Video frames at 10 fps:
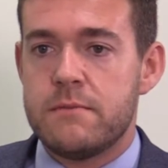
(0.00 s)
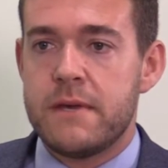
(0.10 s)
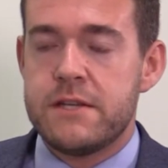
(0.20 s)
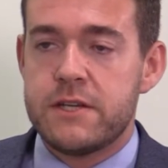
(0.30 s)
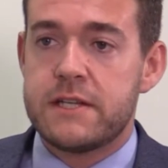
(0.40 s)
the
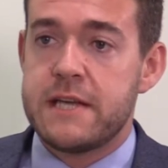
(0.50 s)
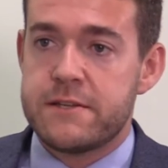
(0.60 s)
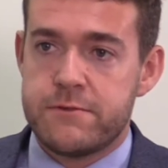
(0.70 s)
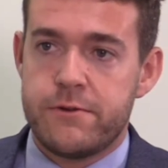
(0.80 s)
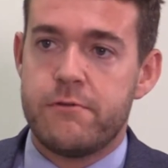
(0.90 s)
major
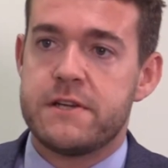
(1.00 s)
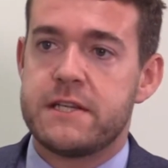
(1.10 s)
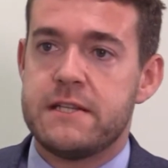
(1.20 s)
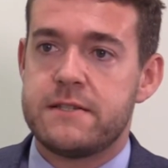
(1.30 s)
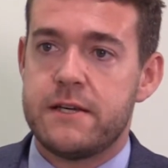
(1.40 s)
catastrophe
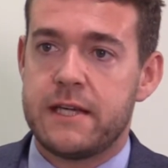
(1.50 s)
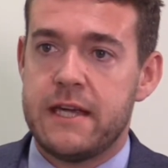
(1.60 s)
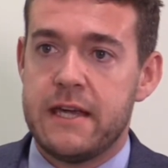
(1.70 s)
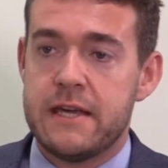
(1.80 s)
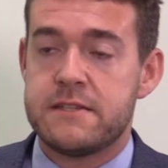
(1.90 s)
risk in
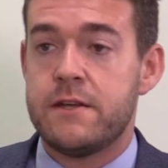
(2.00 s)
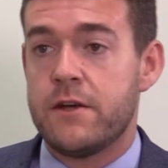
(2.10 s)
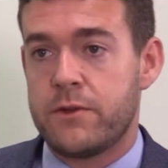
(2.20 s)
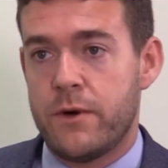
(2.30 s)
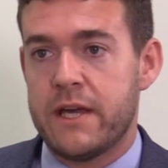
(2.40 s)
Turkey is an
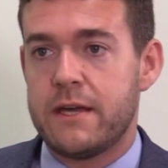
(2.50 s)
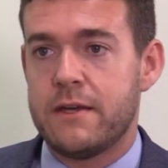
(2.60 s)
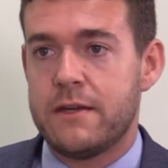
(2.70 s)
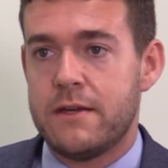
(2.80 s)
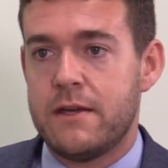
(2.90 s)

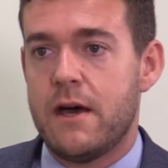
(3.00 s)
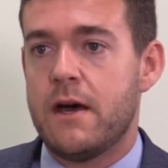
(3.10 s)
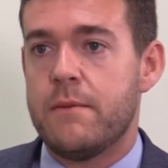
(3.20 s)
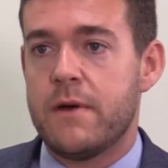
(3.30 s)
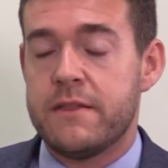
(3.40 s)
earthquake,
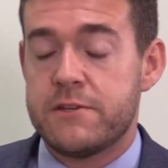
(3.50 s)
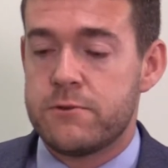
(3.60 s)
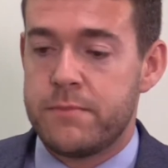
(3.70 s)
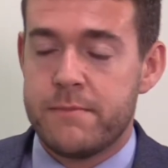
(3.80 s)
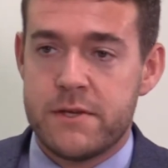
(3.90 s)
and this
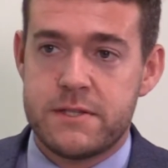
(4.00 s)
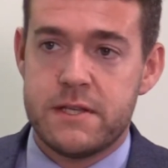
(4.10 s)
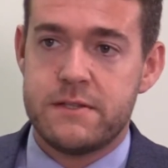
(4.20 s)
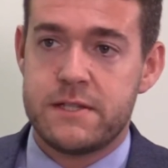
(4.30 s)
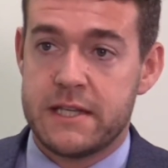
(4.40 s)
would be most
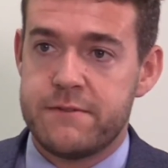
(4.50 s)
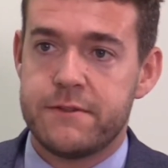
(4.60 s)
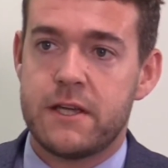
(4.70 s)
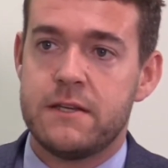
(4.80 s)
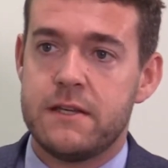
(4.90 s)

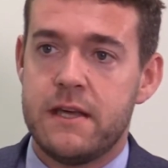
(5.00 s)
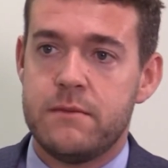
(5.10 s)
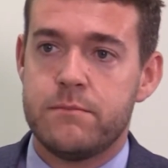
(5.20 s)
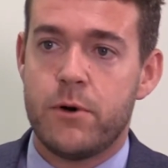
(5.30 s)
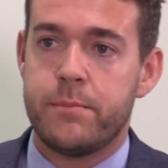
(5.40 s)
significant
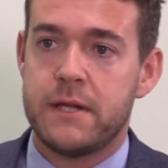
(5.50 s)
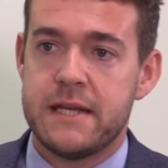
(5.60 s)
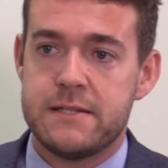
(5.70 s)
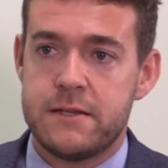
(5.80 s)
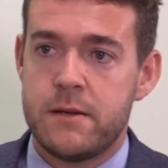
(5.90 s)
in
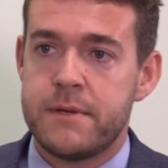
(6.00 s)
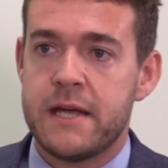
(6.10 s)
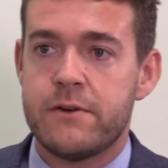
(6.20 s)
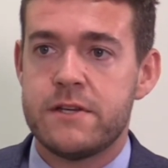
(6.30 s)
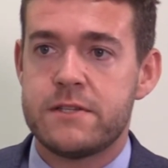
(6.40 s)
populated urban
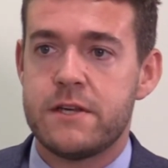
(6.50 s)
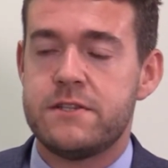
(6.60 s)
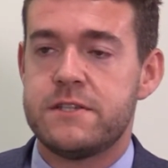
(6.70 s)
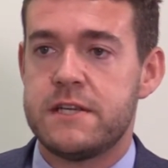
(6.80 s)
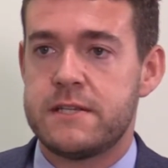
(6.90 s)
areas
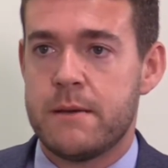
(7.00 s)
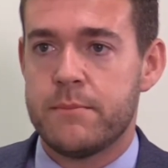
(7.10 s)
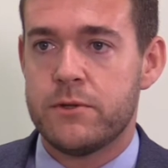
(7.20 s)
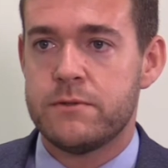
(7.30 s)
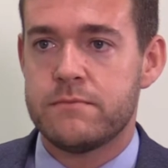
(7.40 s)
such as
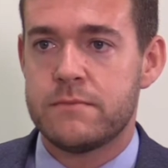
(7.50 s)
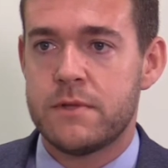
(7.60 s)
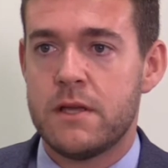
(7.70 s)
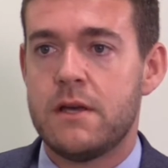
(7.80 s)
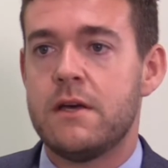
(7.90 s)
Istanbul.
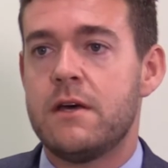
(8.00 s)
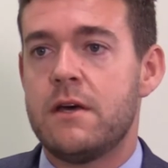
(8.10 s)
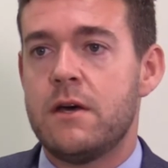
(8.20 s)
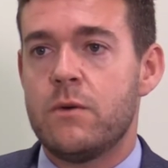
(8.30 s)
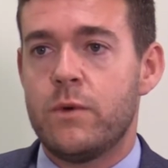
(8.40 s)

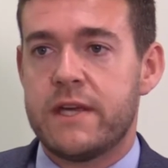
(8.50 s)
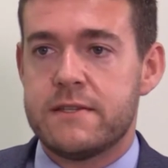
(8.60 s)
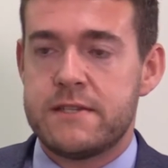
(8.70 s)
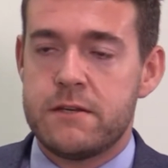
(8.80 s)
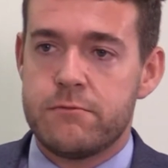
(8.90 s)
We
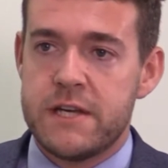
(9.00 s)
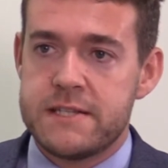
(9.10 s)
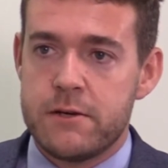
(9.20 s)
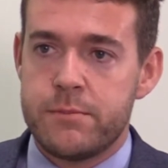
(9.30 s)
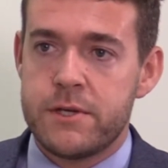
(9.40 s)
consider
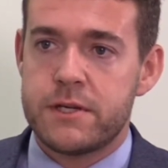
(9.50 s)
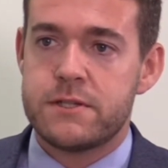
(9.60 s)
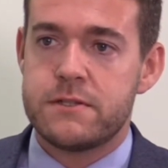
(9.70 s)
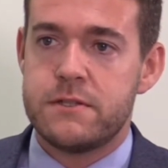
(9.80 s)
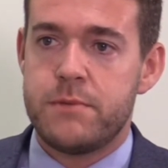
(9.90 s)
retail
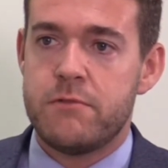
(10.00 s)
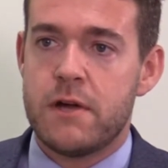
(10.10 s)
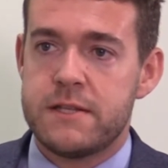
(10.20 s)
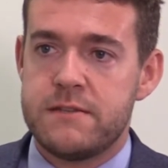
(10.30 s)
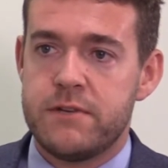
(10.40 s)
books to be
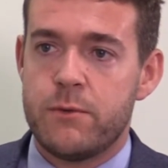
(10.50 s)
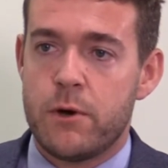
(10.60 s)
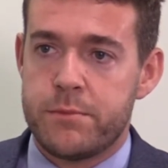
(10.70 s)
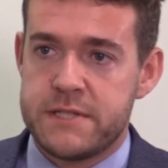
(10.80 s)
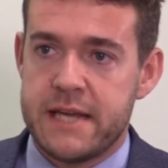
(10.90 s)
relatively
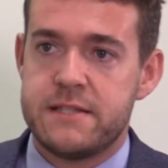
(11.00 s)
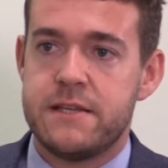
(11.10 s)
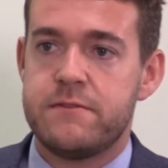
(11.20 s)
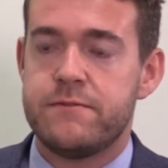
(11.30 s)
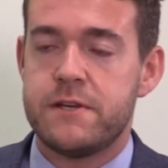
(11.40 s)
well
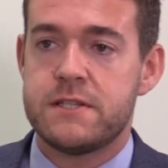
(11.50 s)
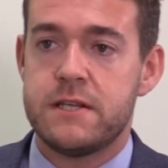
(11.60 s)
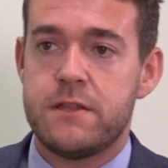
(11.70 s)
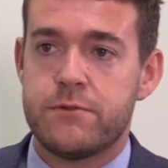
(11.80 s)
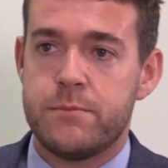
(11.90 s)
protected,
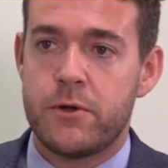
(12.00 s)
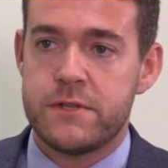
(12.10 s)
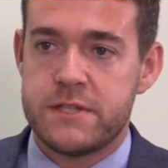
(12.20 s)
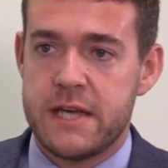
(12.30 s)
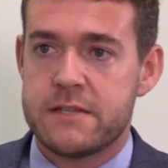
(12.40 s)
firstly through
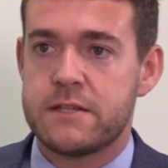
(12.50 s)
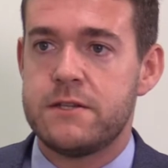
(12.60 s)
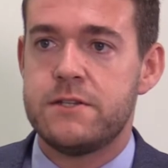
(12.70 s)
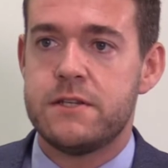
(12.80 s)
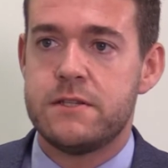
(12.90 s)
policy
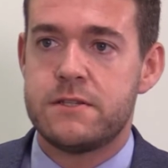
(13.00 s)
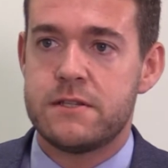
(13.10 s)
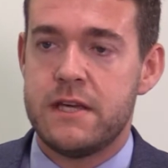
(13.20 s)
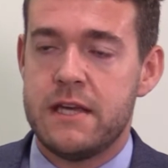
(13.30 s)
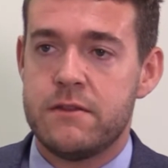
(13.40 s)

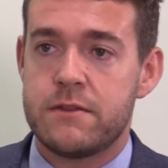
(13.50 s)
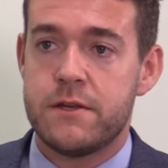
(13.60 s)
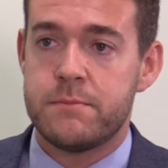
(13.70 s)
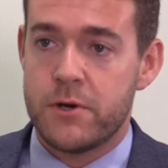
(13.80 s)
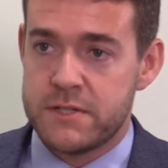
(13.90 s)
exclusions in
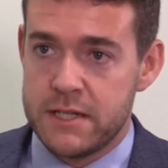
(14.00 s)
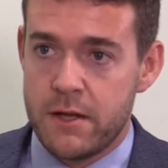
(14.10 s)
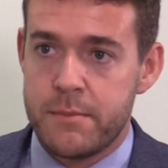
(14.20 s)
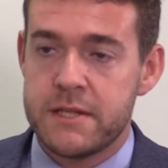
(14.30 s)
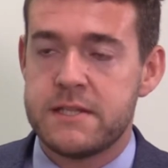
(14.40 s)
third-party
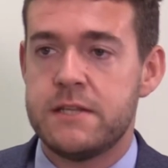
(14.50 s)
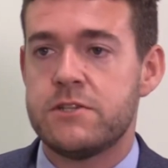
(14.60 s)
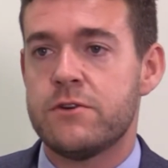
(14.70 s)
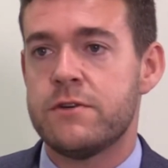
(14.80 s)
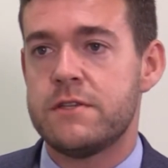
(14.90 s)
liability
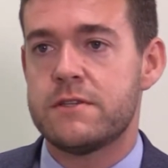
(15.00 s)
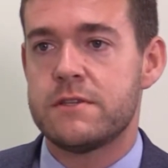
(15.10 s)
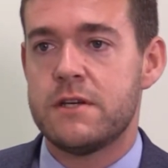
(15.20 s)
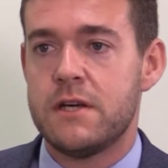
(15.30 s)
insurance,